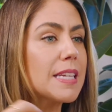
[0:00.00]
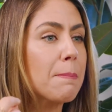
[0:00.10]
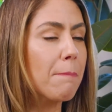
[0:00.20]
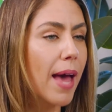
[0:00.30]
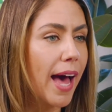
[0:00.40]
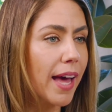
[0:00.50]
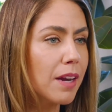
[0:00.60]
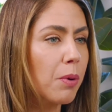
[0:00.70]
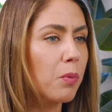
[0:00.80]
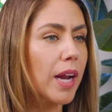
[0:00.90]
isn't
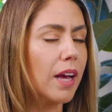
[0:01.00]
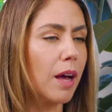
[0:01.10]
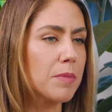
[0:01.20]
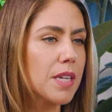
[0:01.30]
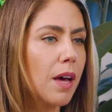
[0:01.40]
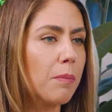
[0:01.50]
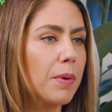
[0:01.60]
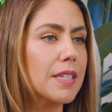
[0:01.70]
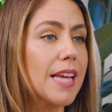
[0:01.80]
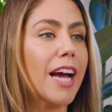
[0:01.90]
bad, but when it comes up,
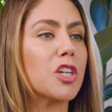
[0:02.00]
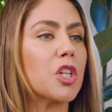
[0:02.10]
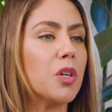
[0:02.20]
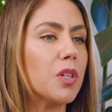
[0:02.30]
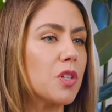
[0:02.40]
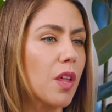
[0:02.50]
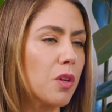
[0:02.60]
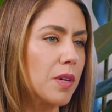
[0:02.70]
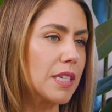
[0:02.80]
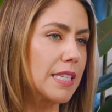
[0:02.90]
it's actually good so that
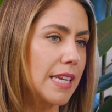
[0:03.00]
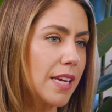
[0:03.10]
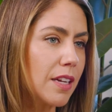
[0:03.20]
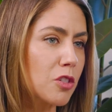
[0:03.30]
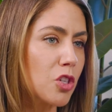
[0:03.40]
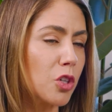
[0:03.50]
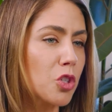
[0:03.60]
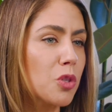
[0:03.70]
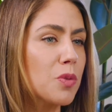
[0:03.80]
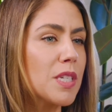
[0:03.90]
you can see it and start
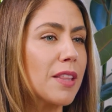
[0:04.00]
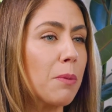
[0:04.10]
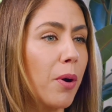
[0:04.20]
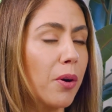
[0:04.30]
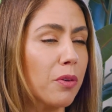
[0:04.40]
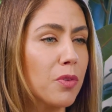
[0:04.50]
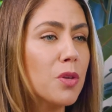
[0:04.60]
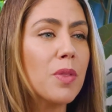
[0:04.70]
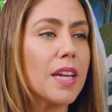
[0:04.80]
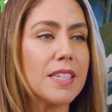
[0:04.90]
choosing the part of
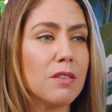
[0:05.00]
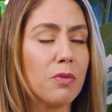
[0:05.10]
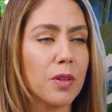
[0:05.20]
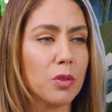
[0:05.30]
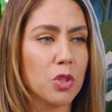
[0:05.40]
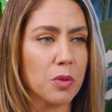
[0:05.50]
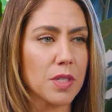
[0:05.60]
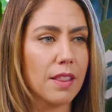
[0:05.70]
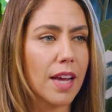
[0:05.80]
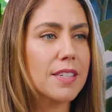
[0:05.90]
you that didn't feel
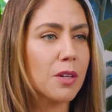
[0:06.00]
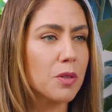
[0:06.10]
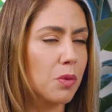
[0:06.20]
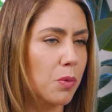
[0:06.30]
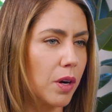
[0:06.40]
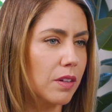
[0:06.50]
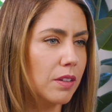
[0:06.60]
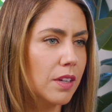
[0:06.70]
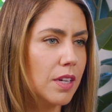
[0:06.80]
chosen. That's how you do the work.